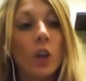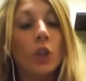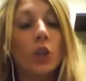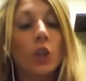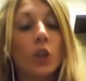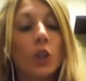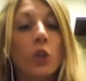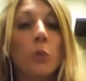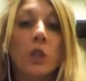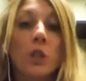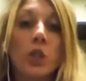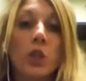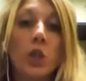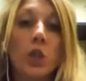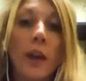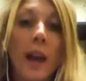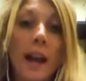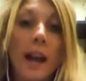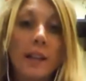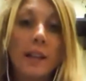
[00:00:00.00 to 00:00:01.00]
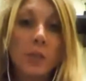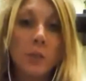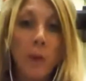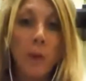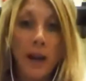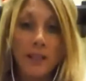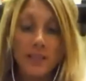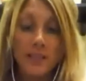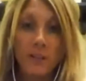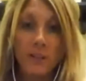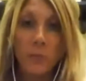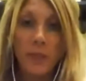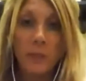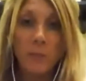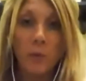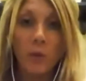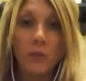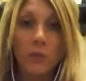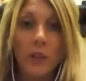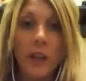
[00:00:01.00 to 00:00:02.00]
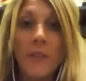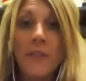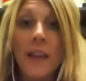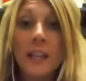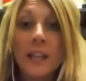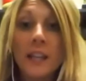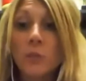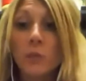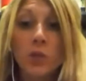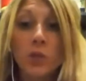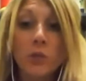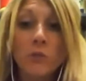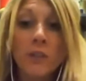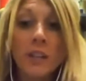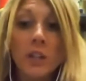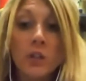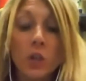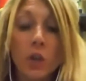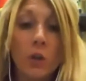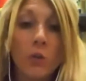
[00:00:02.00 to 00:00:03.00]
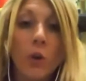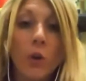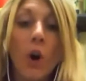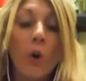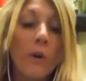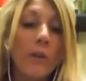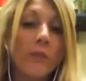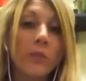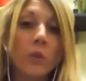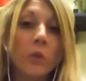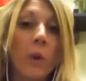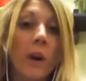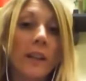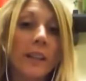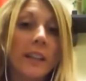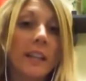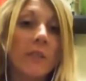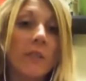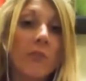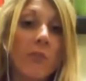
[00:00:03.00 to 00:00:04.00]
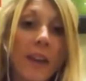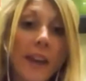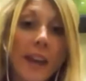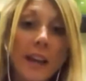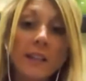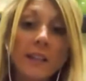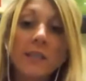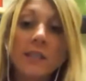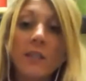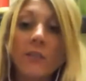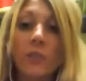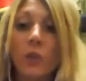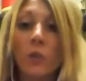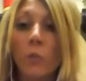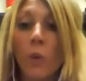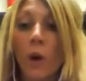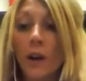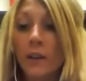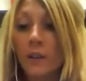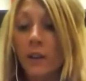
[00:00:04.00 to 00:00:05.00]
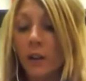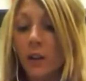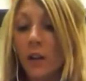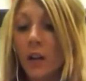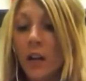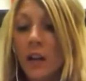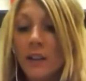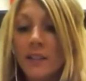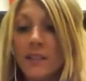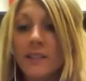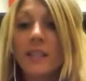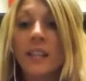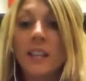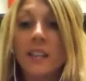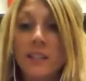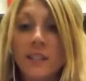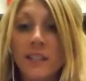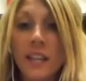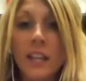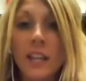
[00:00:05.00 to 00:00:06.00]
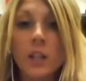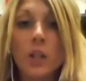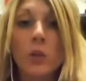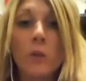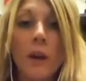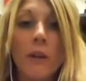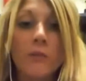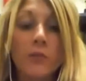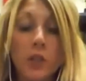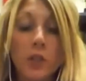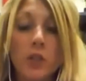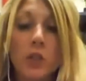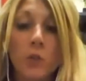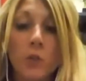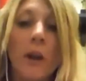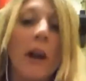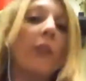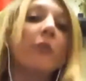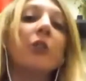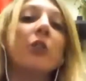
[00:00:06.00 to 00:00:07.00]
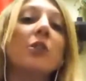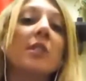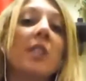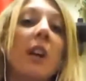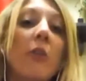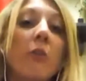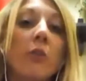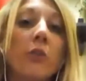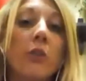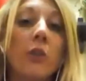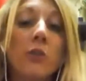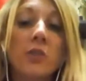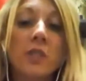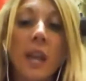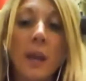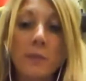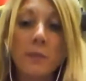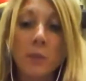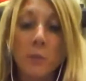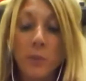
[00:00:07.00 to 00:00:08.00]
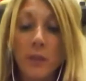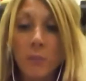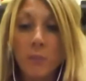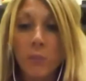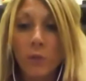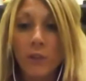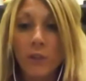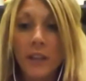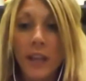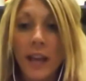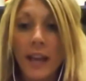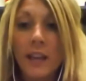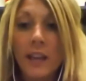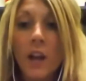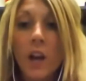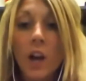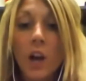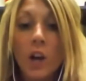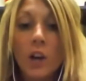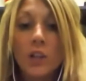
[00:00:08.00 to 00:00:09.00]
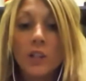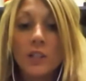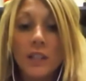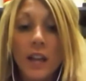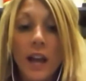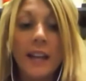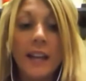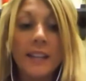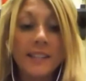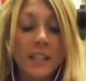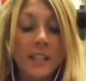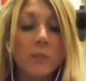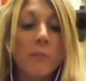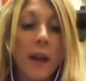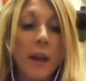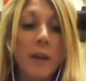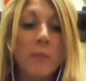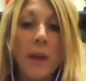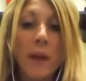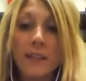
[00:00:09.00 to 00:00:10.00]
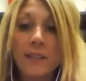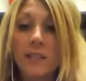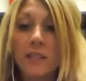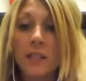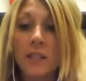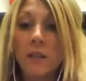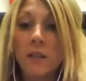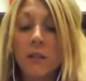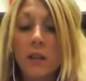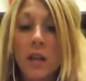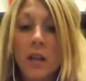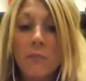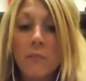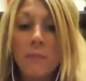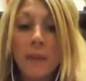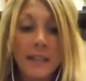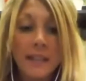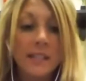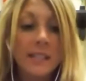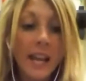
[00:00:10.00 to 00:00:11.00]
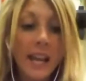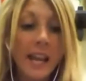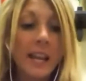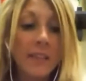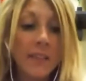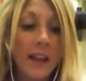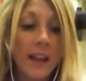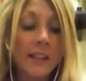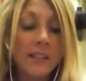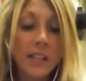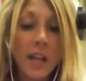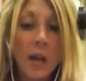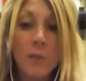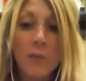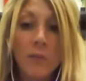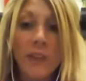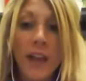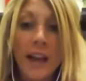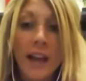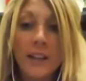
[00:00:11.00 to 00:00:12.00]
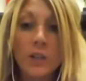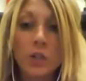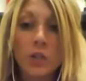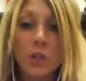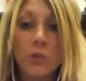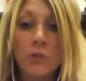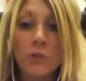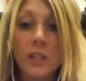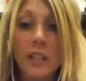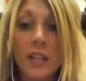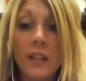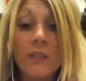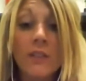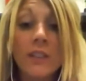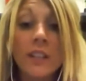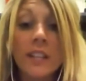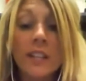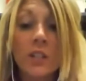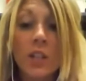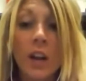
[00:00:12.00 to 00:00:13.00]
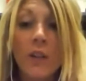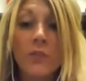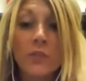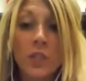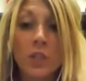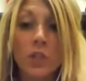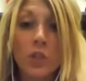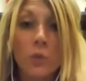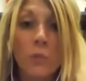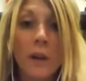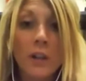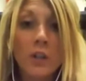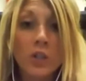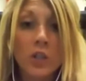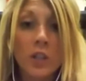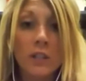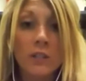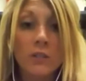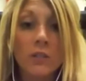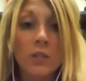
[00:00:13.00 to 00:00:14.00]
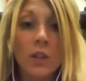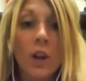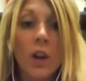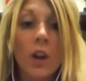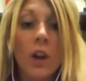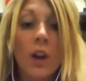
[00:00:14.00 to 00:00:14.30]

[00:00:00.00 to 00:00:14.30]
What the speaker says: you attract positive people. And that's what you need to grow. If you want to advance, if you want to succeed, you have to surround yourself with those types of people. And I did my best to maintain that type of attitude, even in tough situations,